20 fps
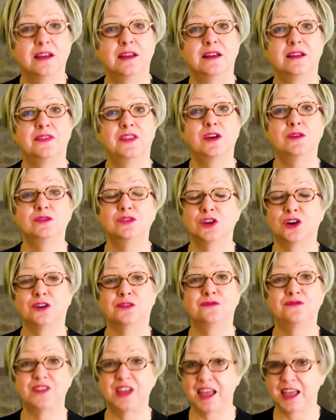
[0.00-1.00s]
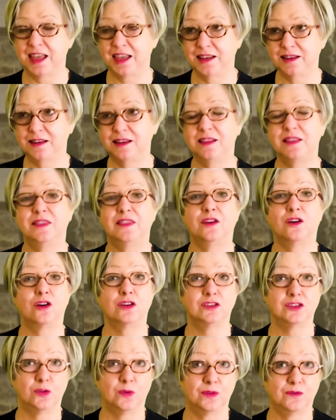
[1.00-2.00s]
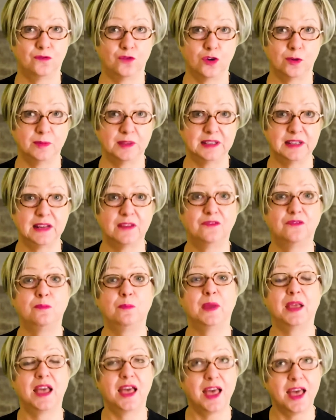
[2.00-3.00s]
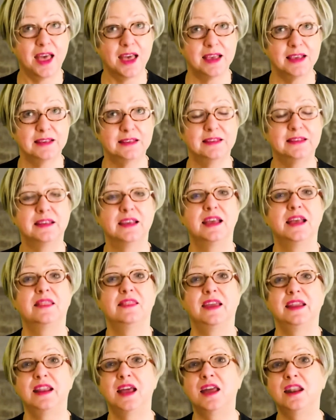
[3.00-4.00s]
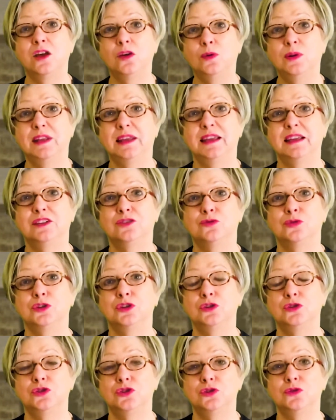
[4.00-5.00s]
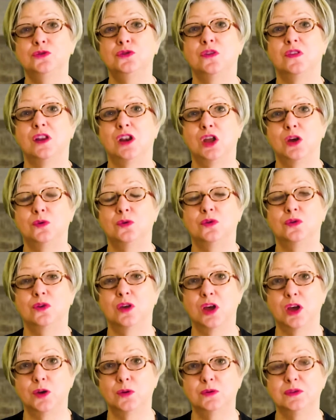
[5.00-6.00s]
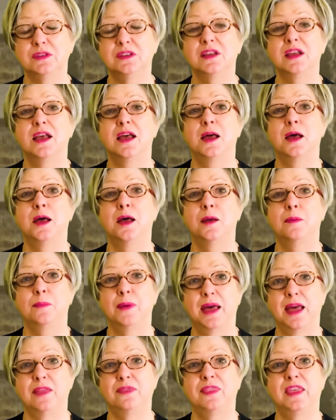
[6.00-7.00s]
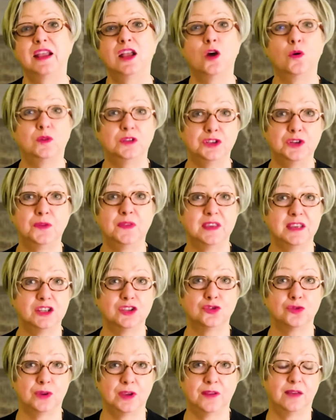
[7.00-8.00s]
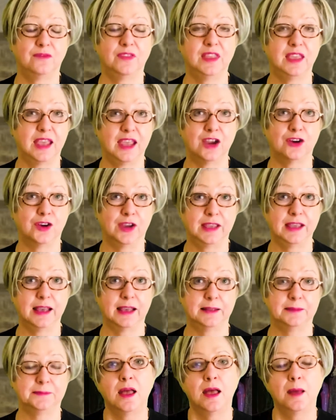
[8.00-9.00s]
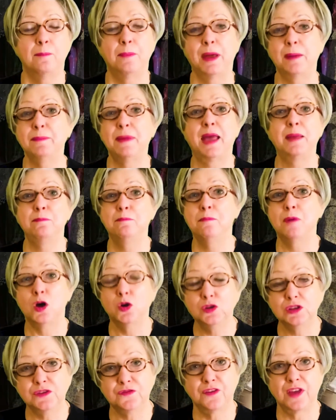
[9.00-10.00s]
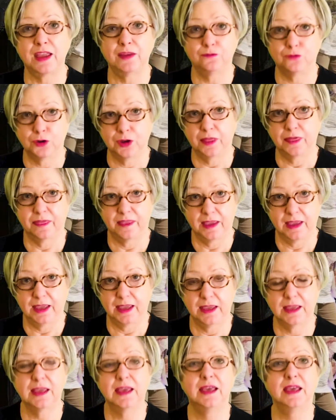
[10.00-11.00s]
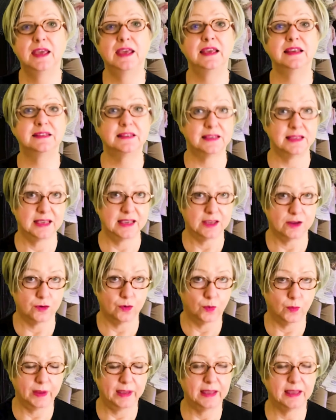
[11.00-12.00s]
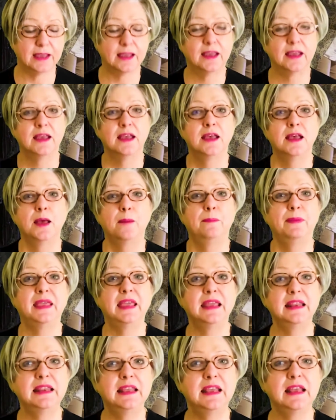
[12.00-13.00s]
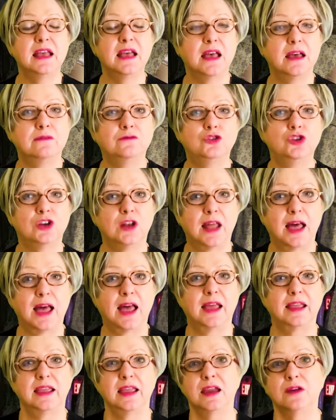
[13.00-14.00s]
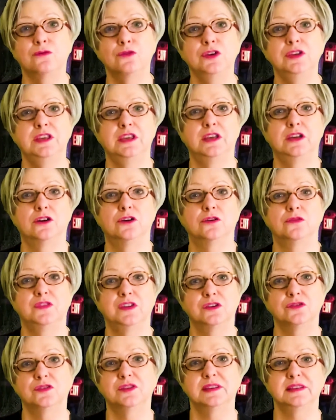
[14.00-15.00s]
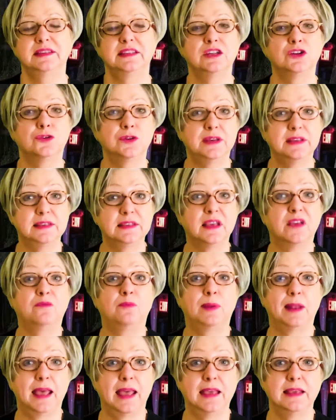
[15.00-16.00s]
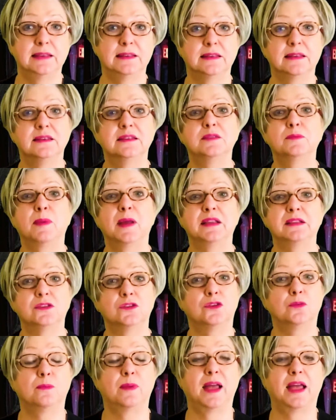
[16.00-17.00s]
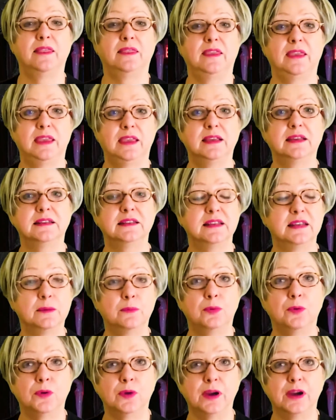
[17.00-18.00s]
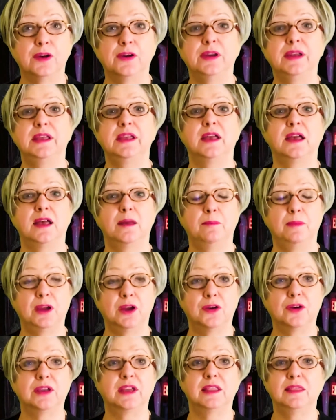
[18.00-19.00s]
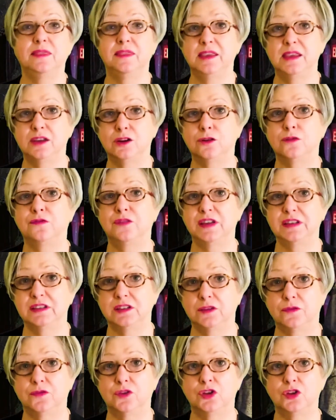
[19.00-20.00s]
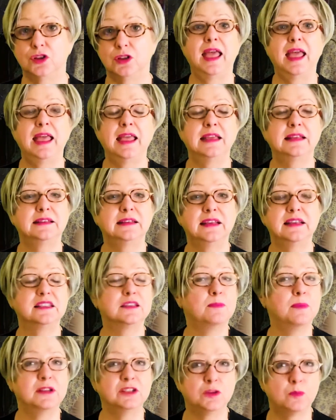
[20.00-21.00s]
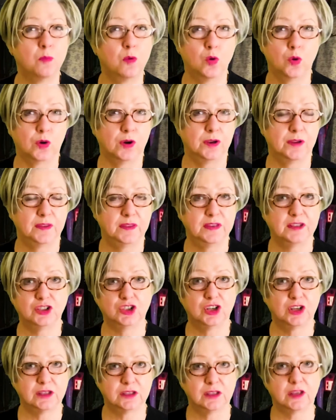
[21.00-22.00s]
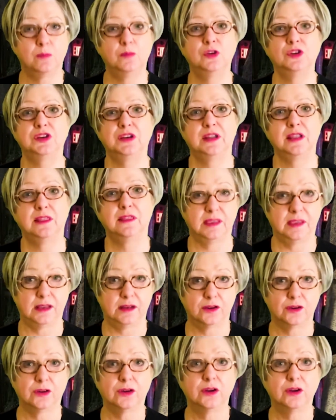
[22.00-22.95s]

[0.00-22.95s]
those are fun. They're also informative because they not only introduce you to the local ghosts, but they go into the history of the area. But my most favorite thing is Theater Week. Beginning of July every year, there's a series of plays sponsored by the Contemporary American Theater Festival. And it's much more than just community theater.